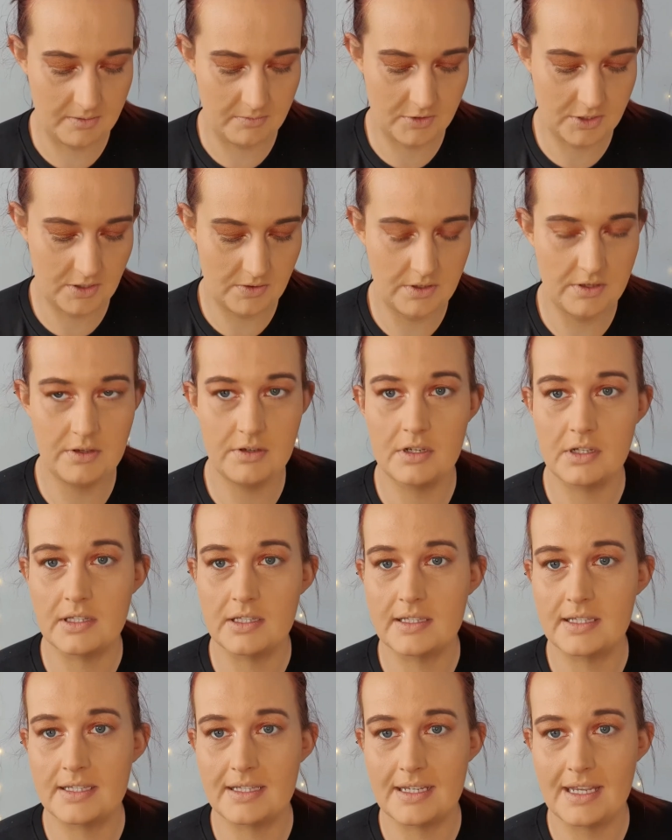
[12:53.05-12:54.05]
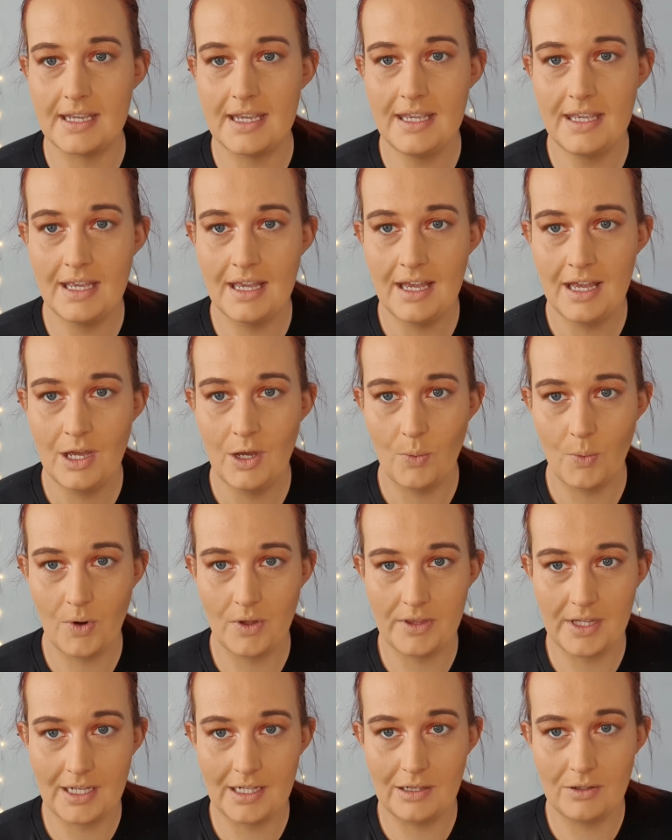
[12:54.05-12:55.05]
so you can see what
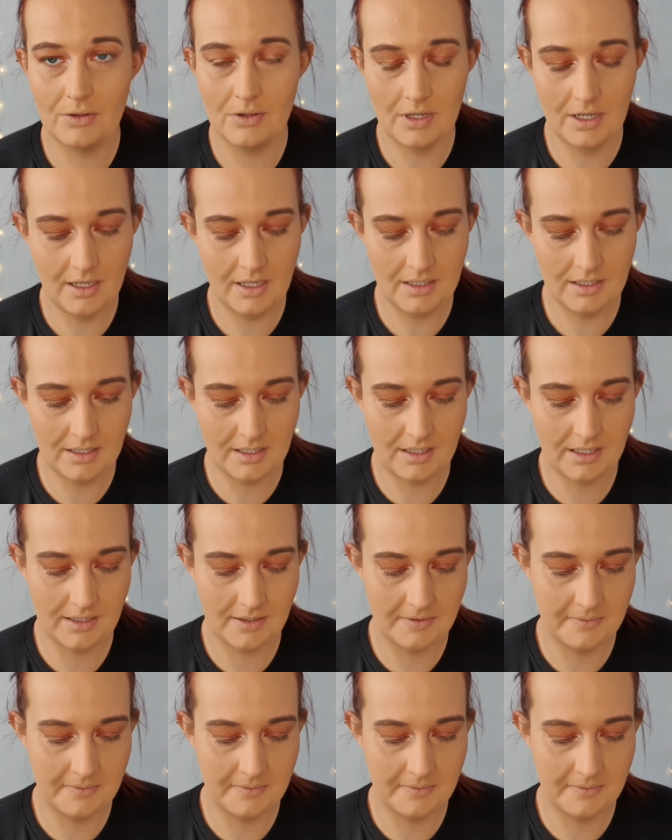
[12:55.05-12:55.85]
they look like.